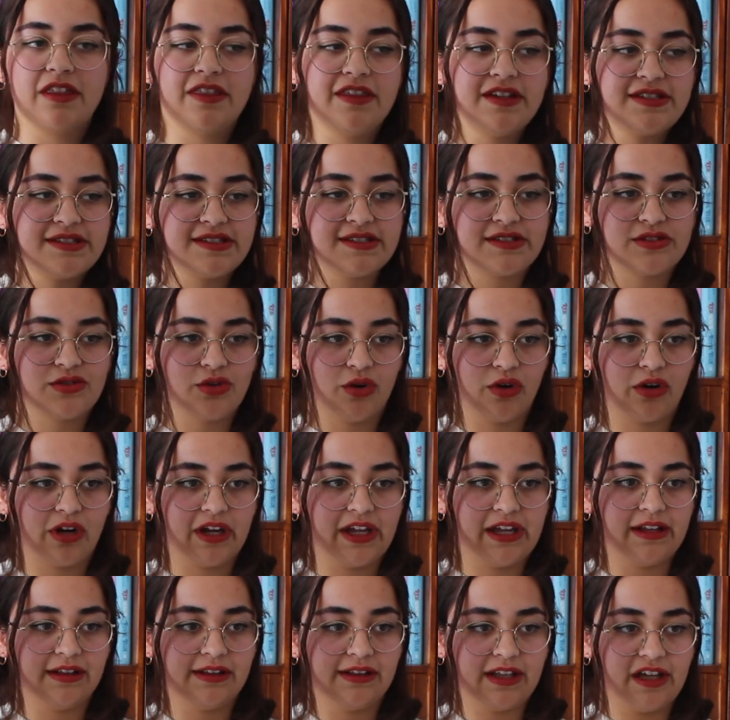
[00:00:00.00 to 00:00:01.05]
This
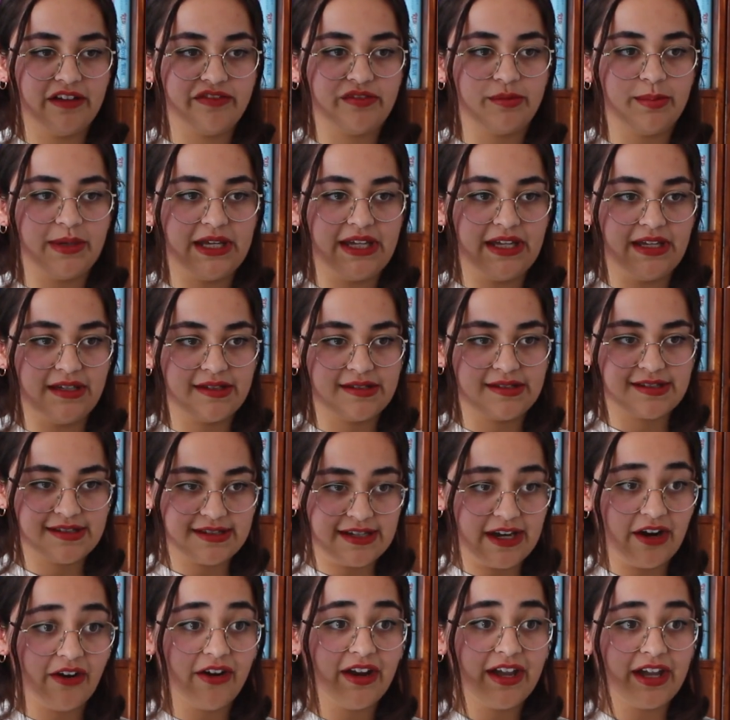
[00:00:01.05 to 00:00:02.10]
story left me
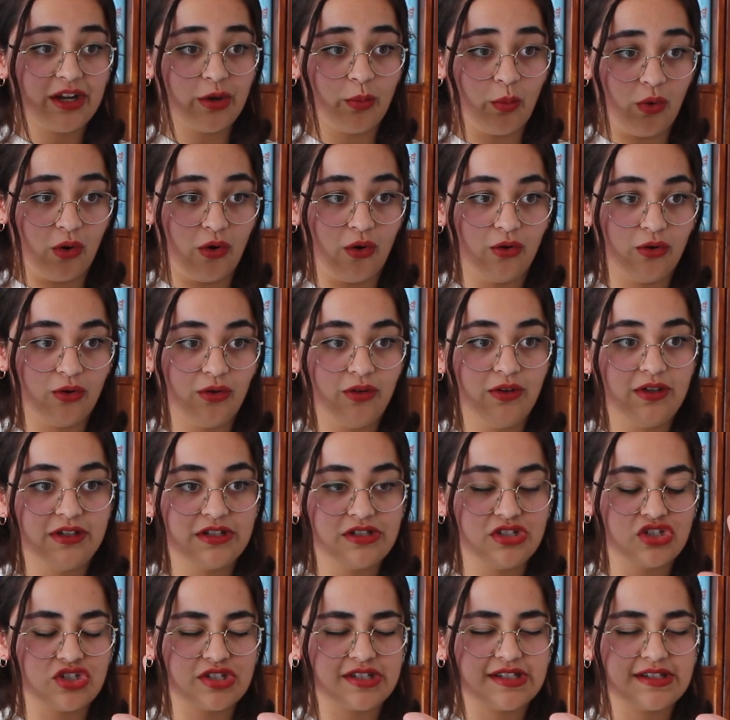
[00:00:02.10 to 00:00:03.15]
staring at a wall,
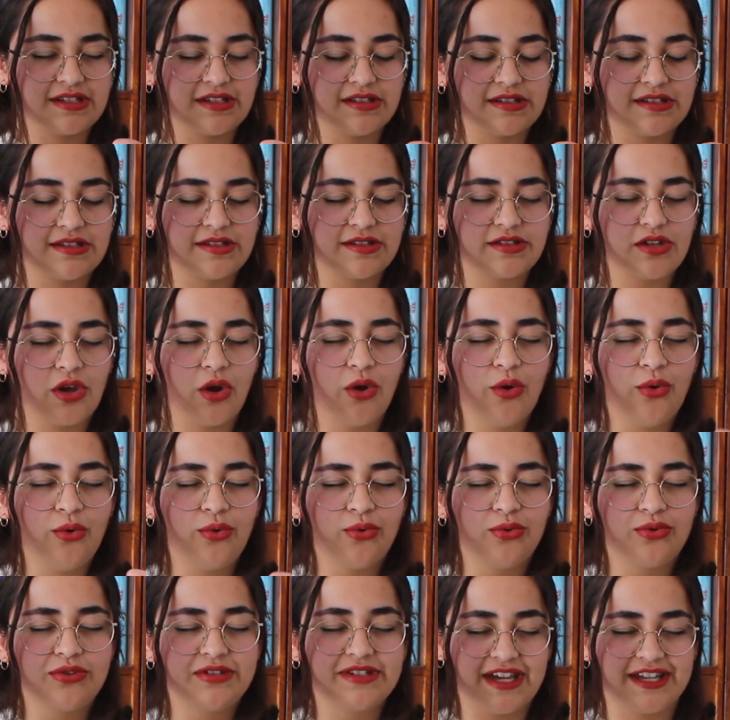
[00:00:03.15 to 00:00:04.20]
just
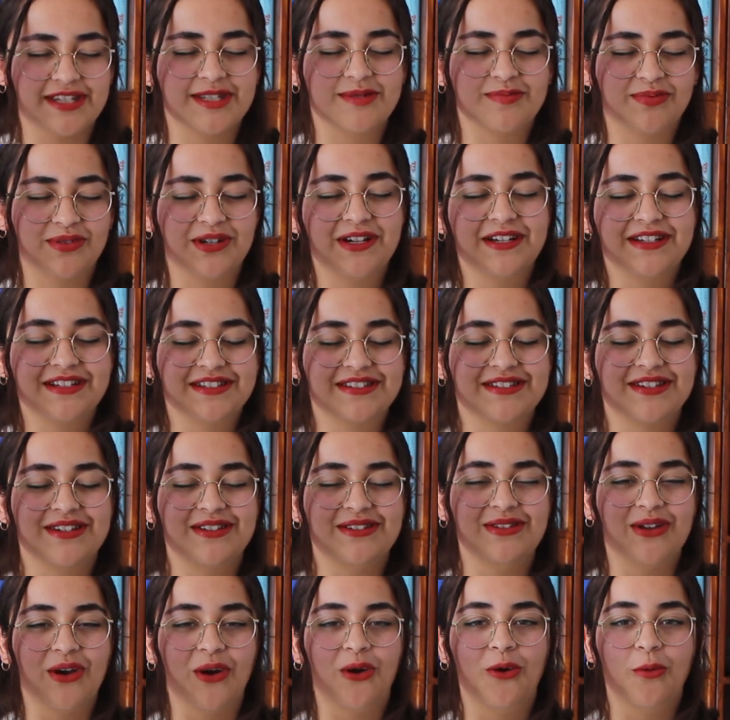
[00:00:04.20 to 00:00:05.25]
so desperate
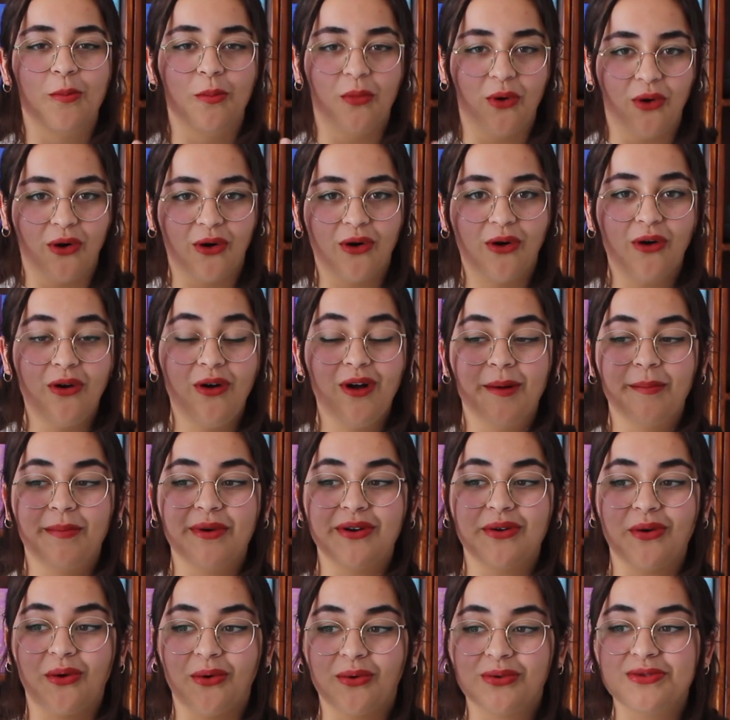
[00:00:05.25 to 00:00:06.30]
to know more,
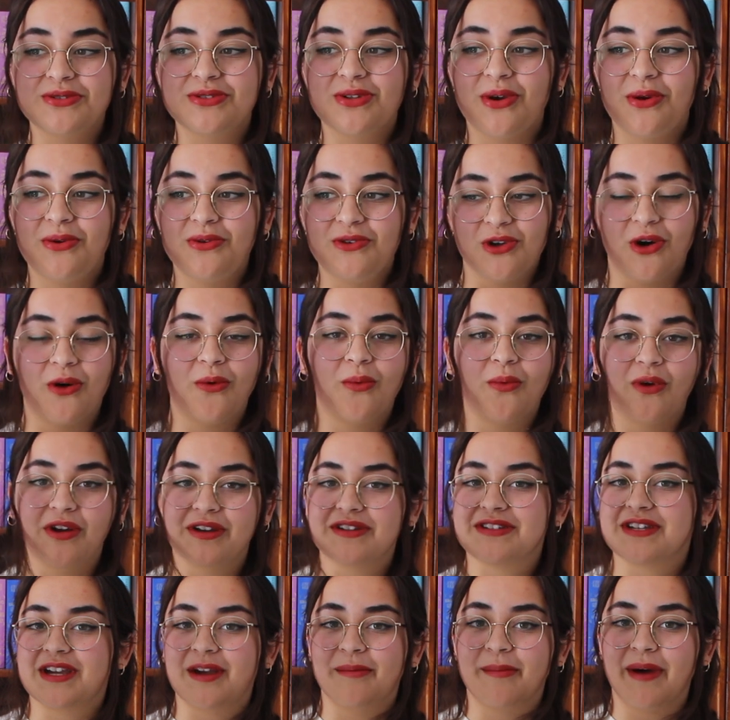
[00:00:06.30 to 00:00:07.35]
but also not
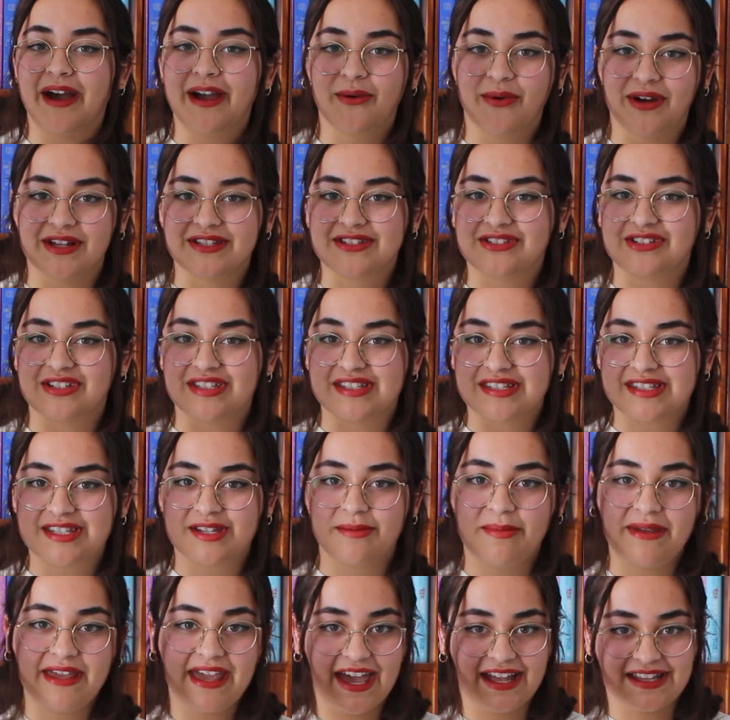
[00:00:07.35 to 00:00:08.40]
wanting my questions to
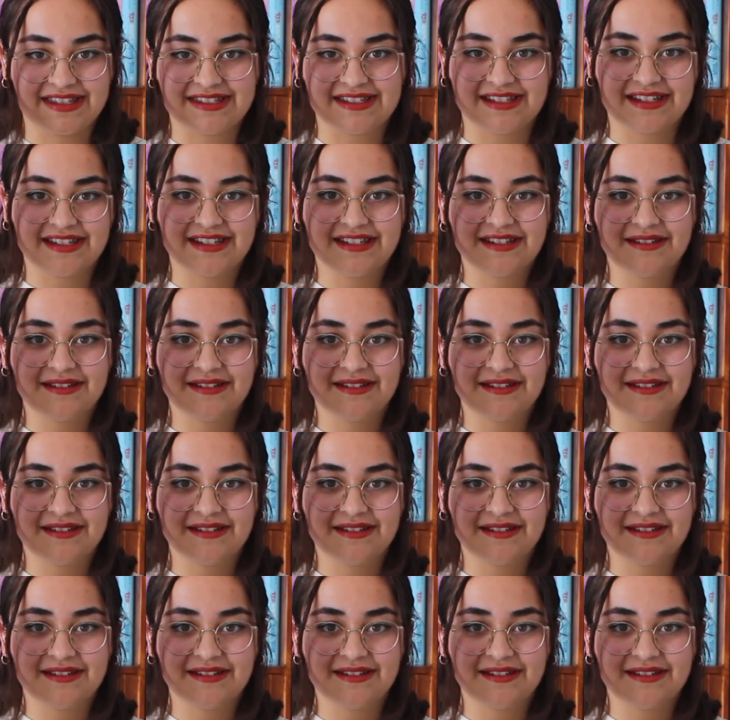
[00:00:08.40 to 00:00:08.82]
be answered.